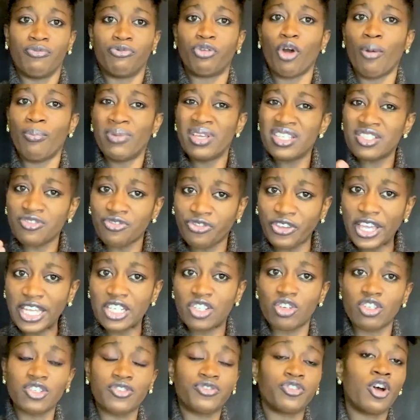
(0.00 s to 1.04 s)
from his
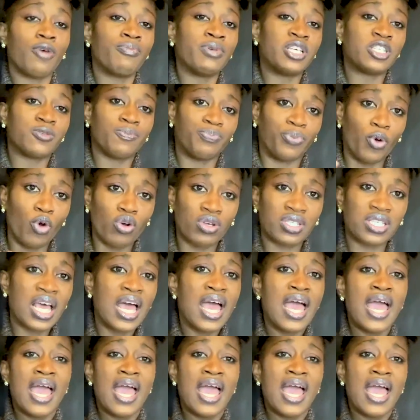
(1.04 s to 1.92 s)
videos, from his books,